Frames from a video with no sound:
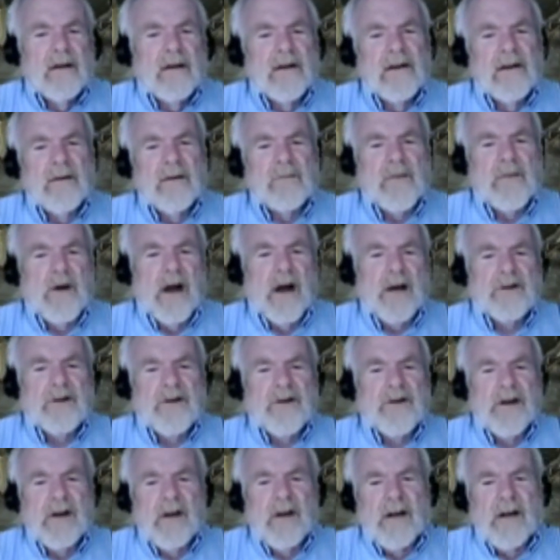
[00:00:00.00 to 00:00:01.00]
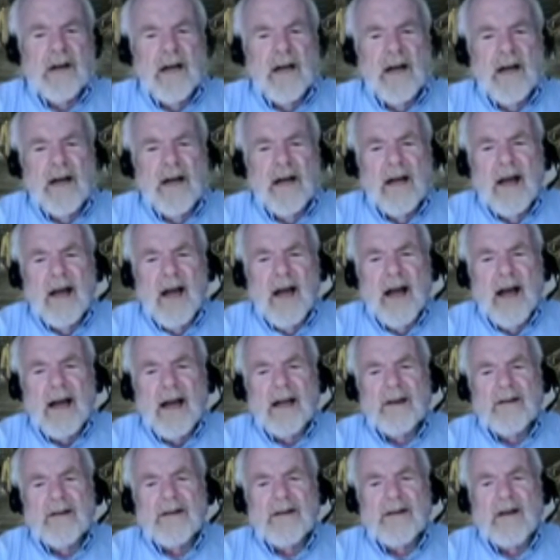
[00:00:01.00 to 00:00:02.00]
depression,
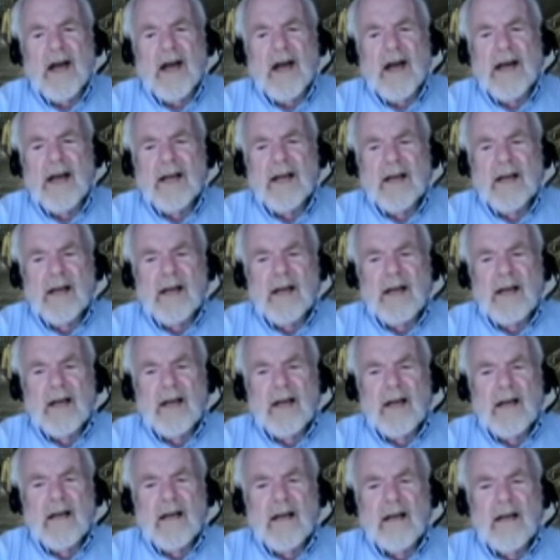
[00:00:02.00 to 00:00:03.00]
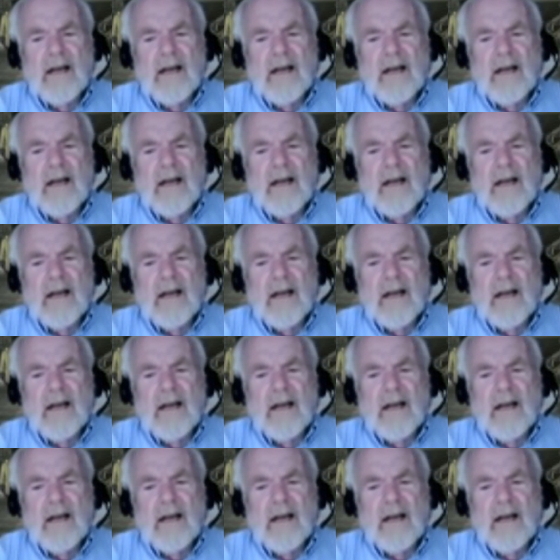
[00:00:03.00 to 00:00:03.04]
anxiety,